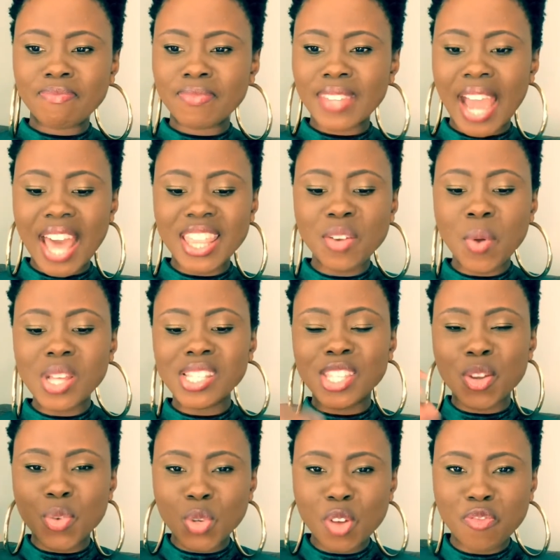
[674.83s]
Otherwise, the
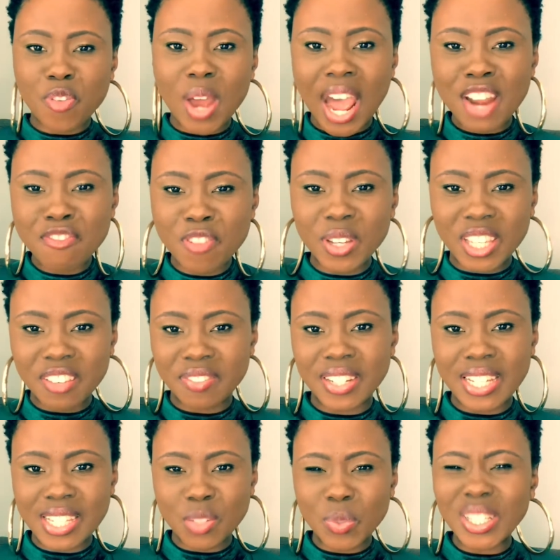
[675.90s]
root of
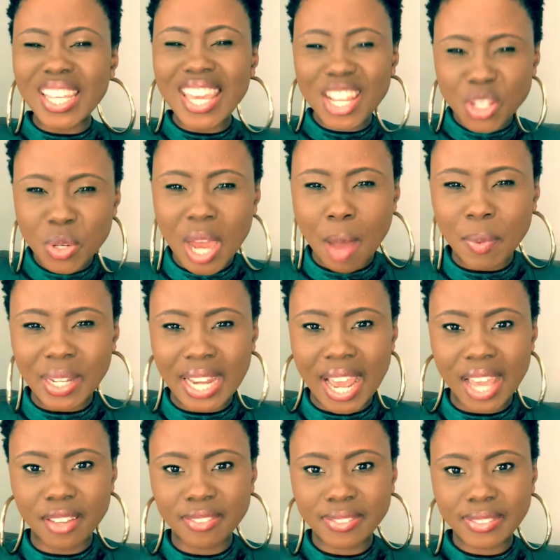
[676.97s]
unforgiveness will eat you up
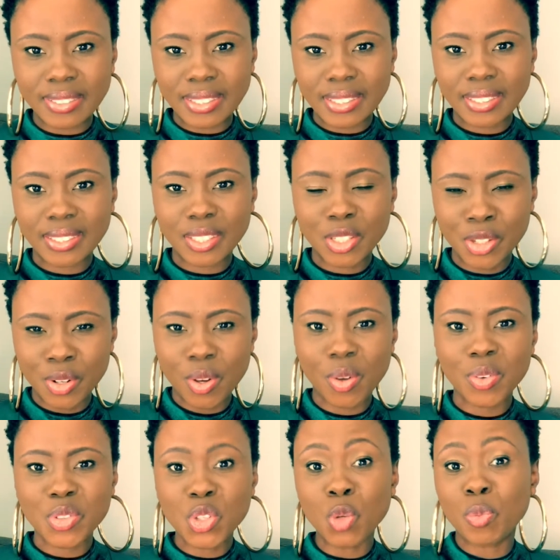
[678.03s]
alive. You know,
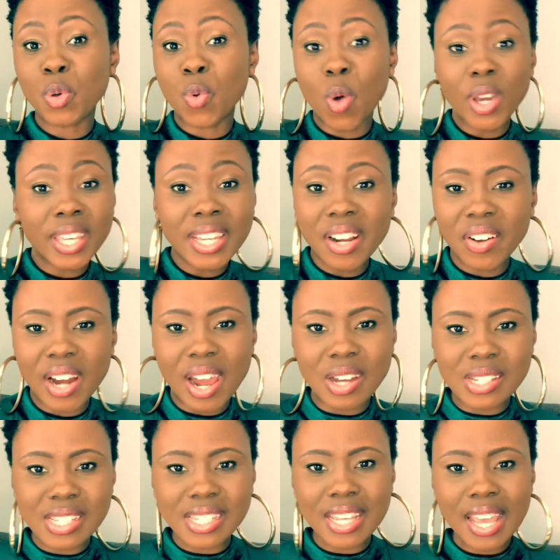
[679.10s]
you'll be walking
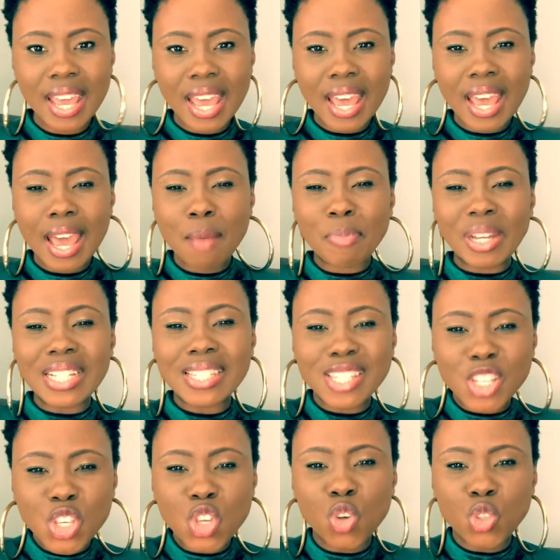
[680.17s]
around, but
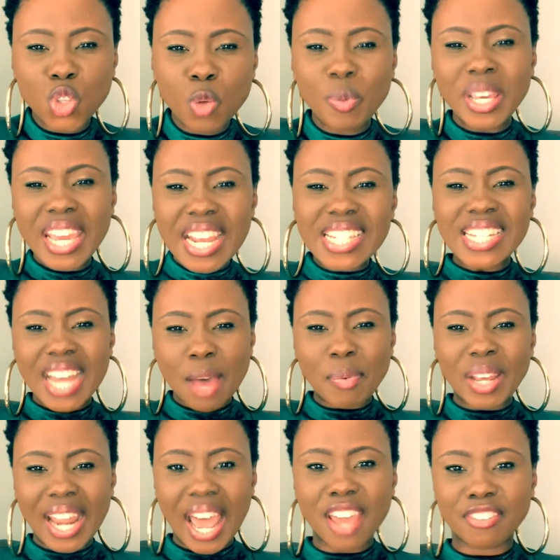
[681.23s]
you'll be eaten up
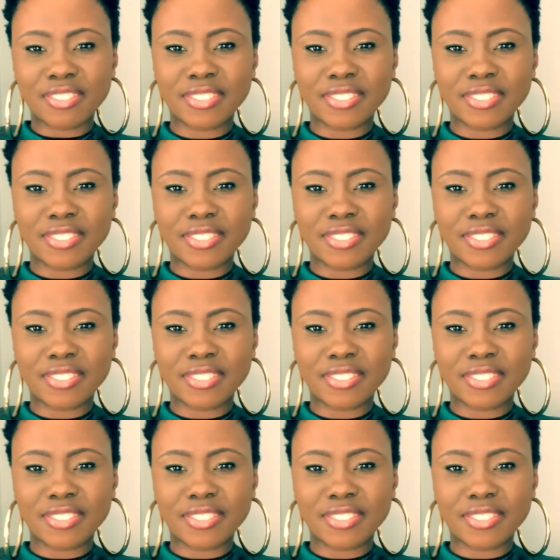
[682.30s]
alive.